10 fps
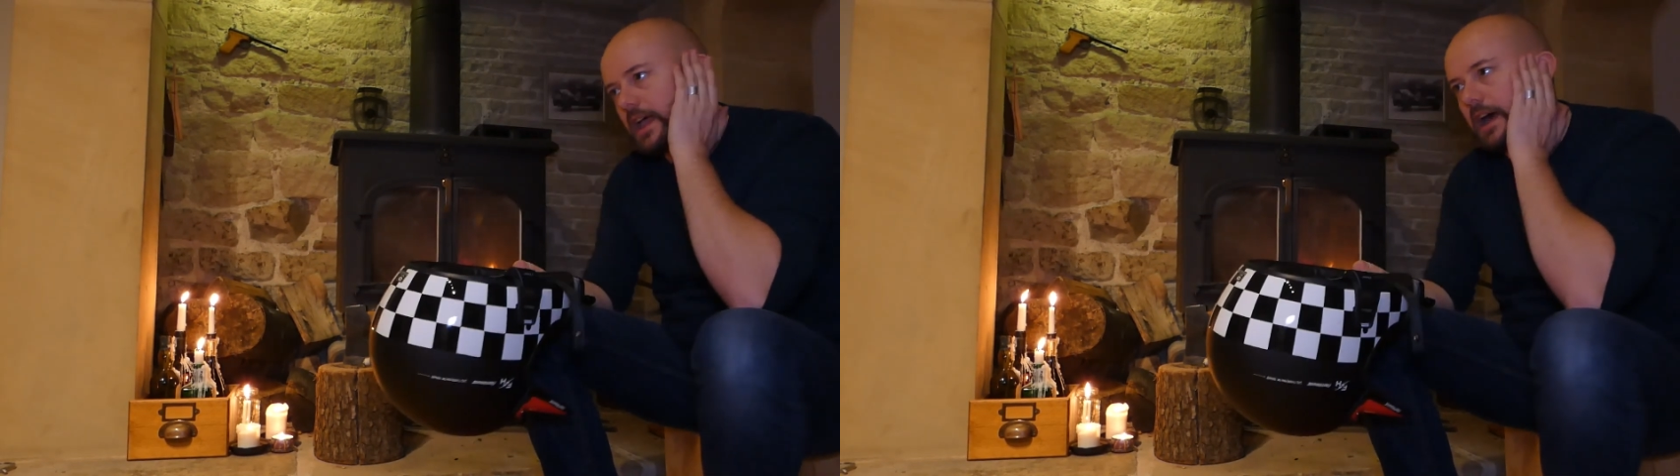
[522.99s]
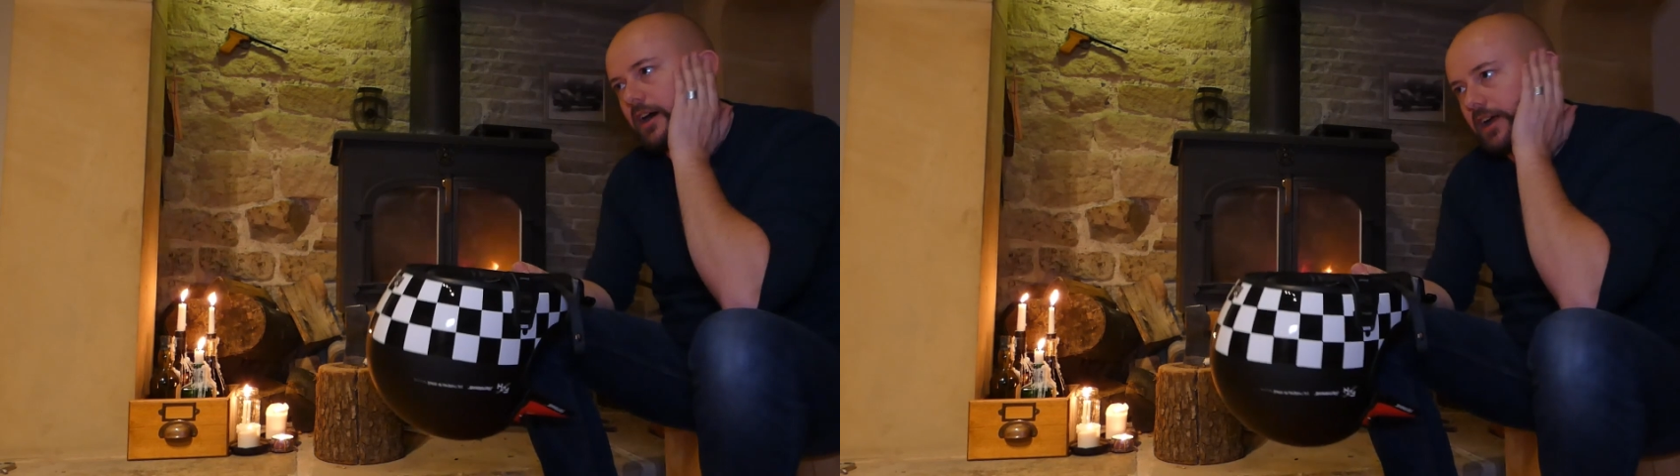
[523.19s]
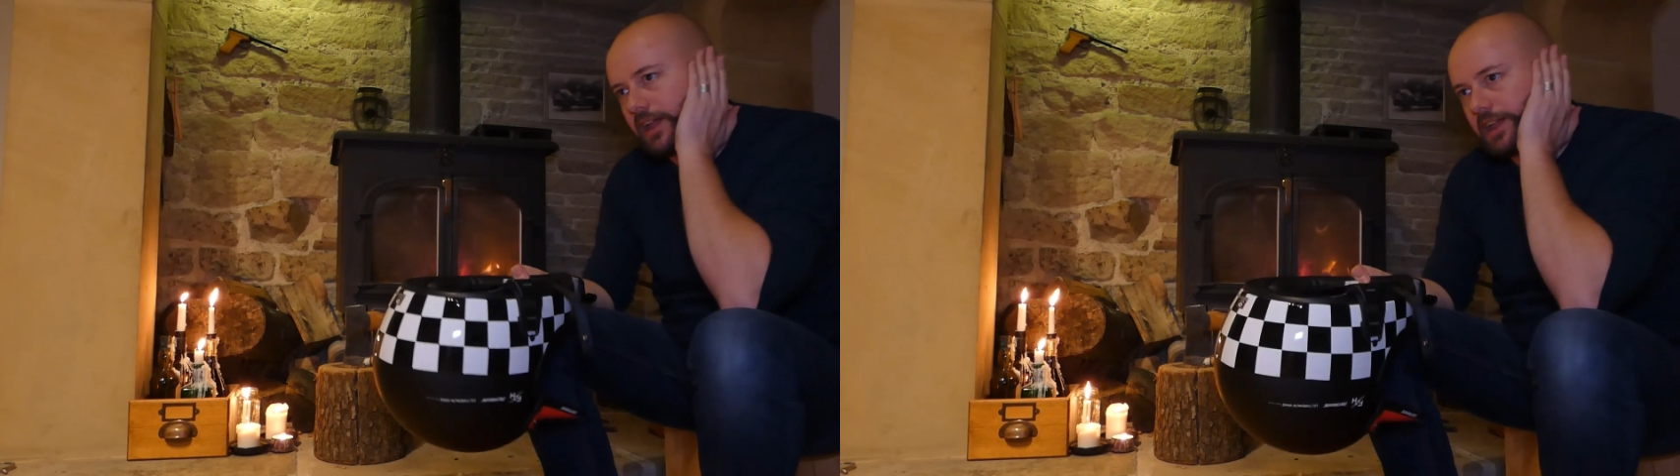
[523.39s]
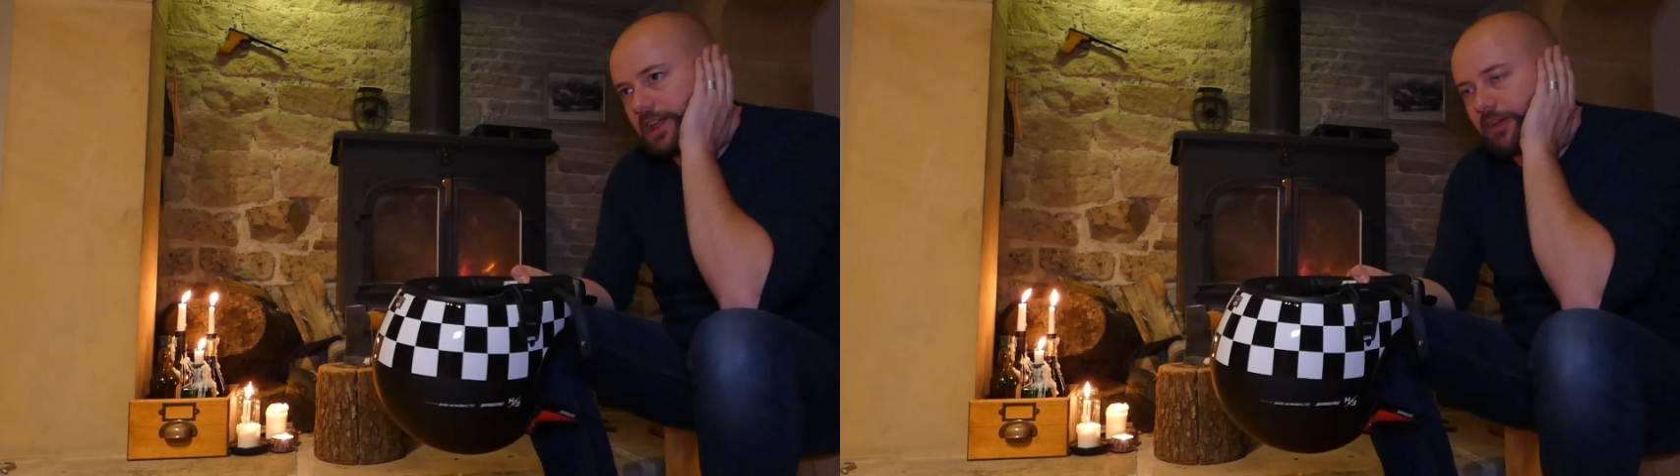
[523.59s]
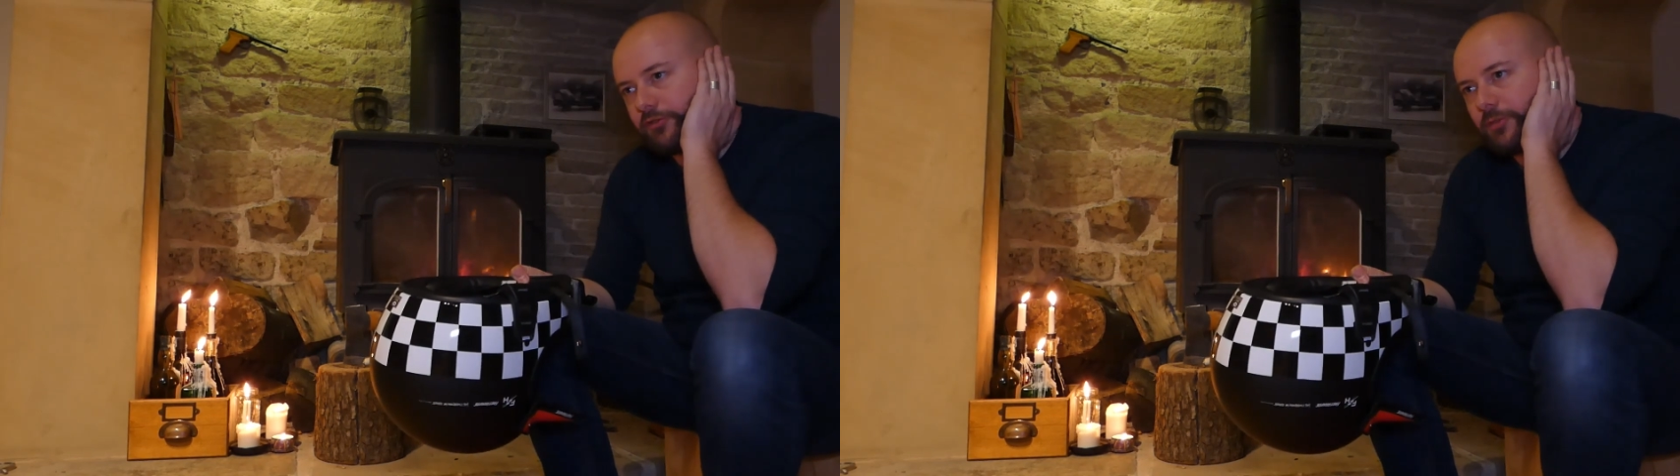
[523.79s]

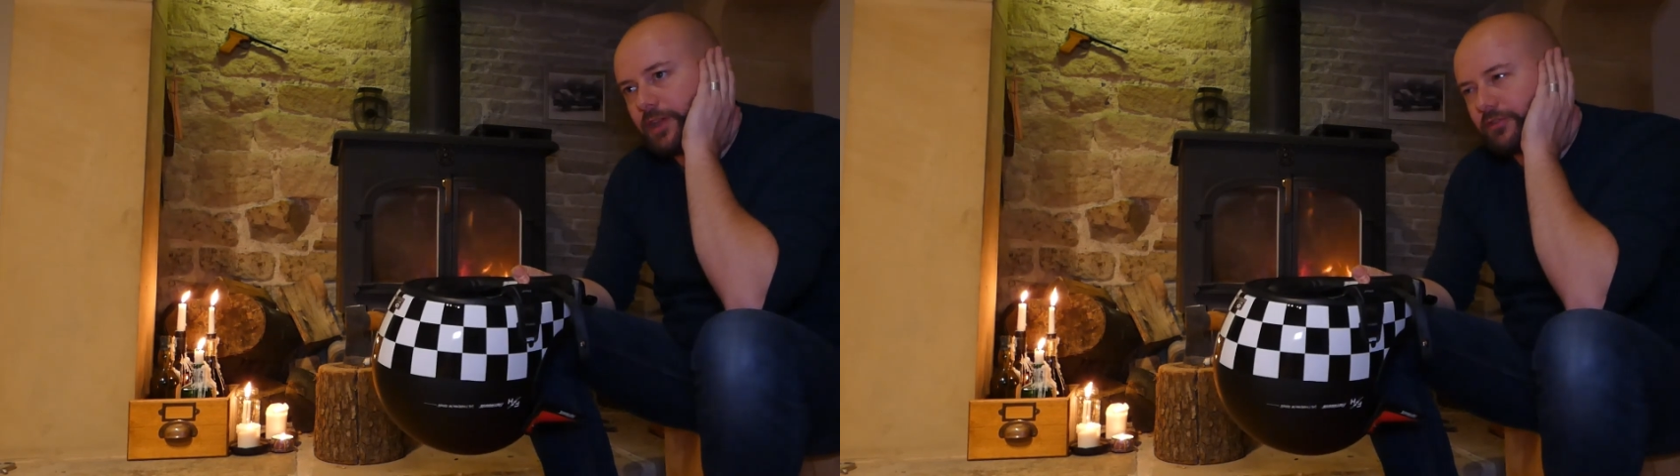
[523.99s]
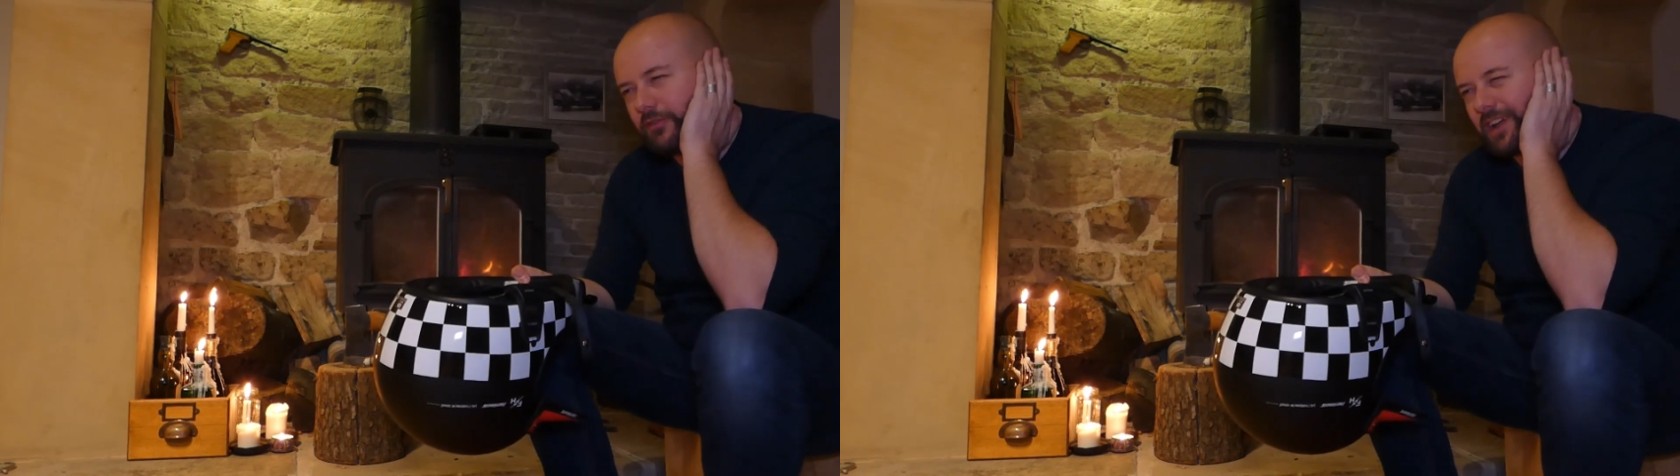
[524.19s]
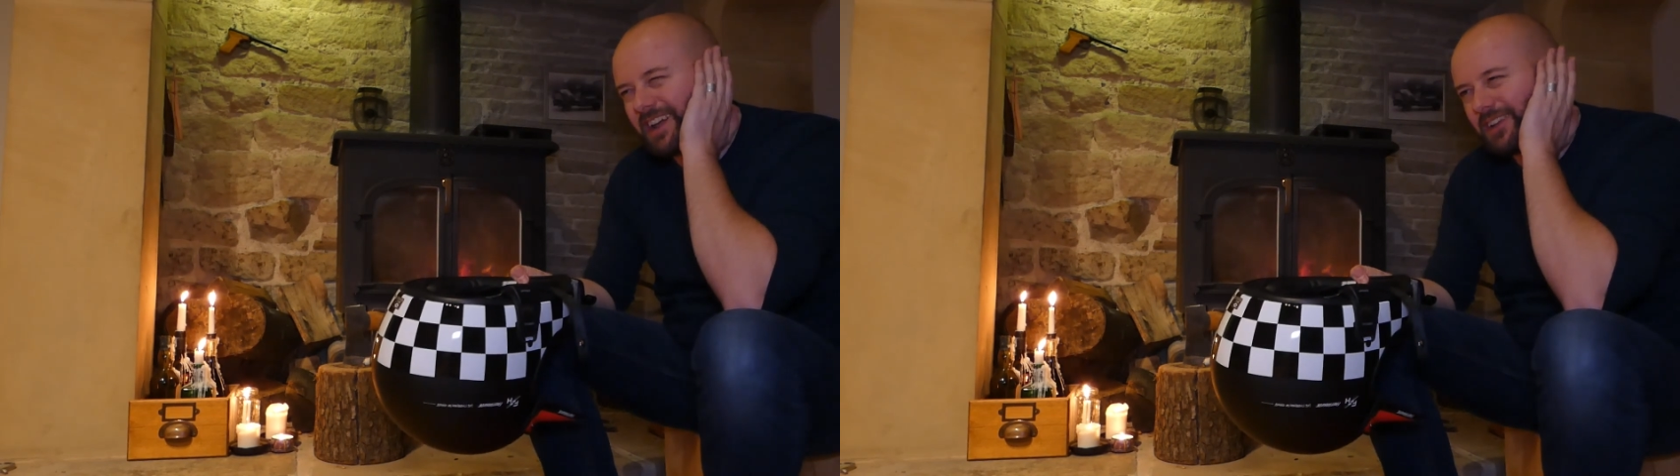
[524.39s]
after a bit of a ride,